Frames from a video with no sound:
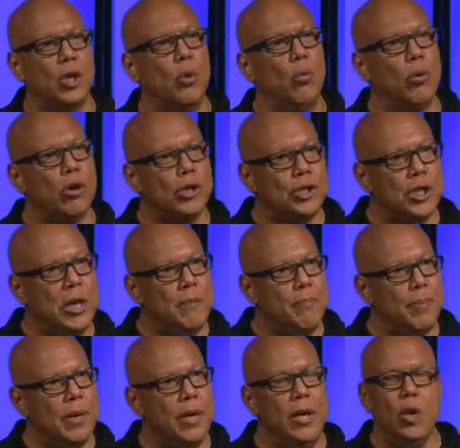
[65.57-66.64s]
Worship
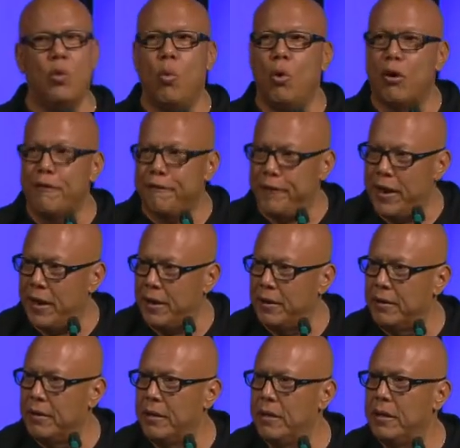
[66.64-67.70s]
in Warfare.
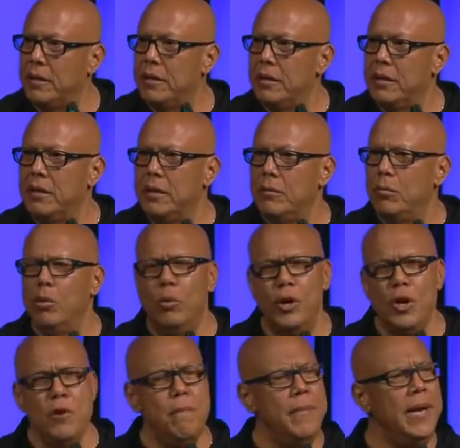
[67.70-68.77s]
Well, what do
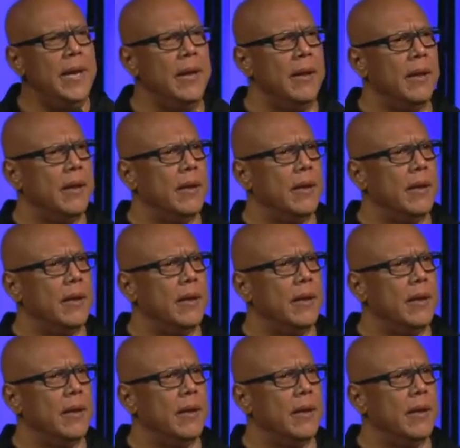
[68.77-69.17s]
you mean?